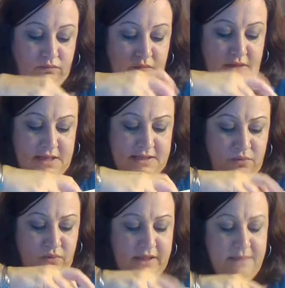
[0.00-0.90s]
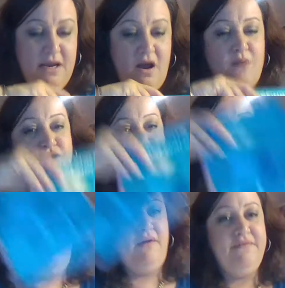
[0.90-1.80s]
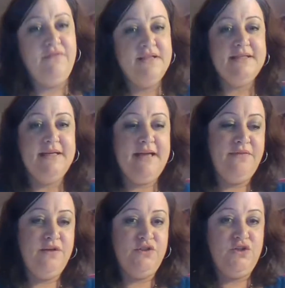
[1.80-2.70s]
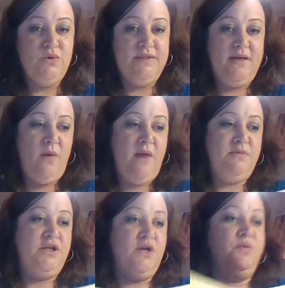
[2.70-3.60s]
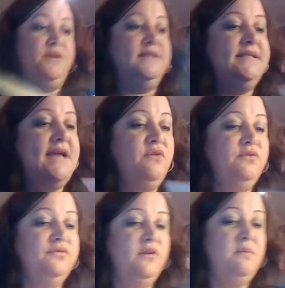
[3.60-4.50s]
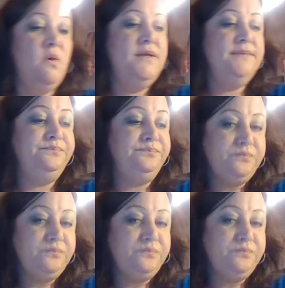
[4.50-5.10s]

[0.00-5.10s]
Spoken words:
this really becomes your preference. Again, there's no set way. I'm just going to put this down for a moment.